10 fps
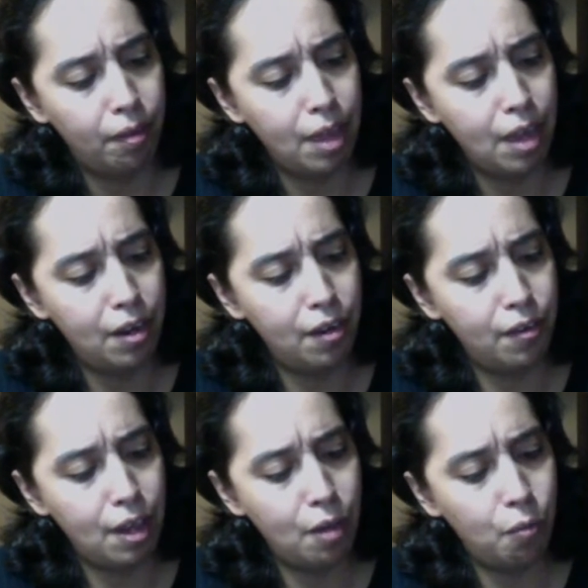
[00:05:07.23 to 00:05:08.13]
It is
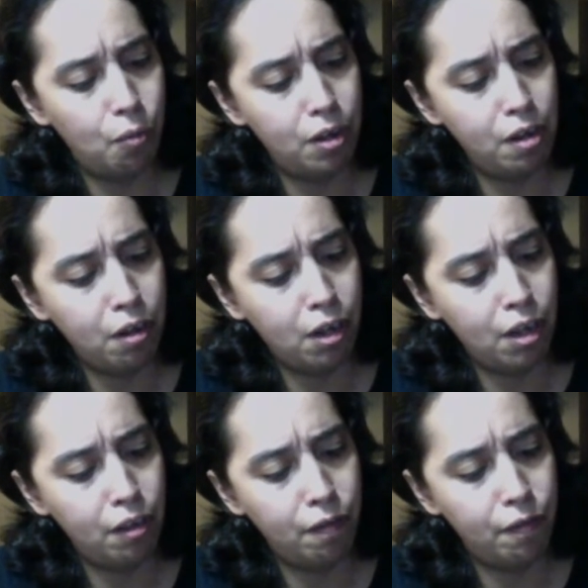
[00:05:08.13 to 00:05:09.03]
a
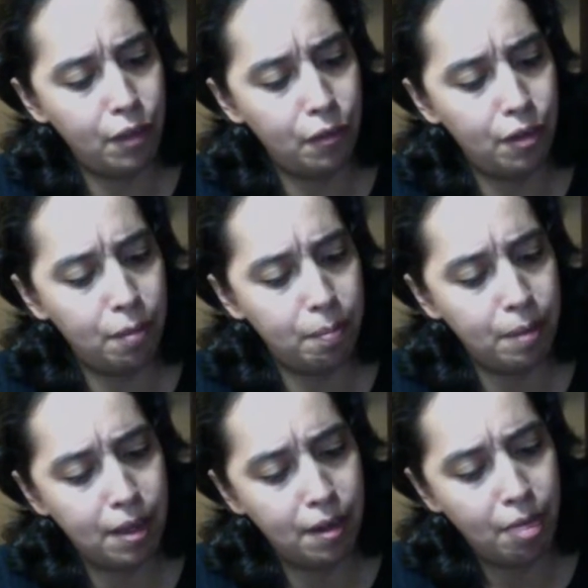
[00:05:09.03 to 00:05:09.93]
watercolor felt tip
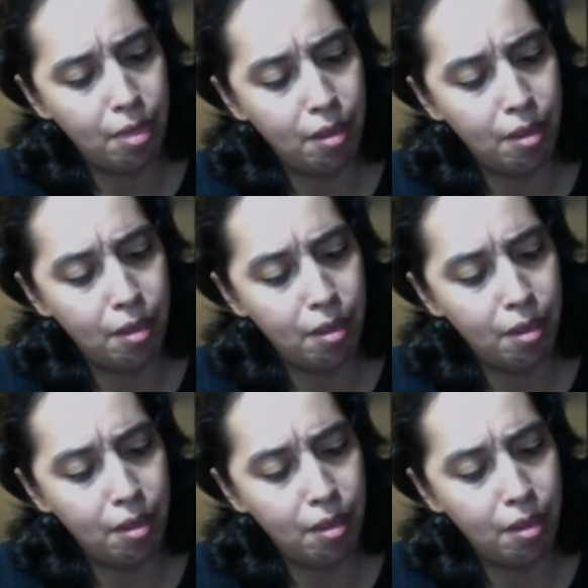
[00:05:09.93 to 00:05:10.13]
pen.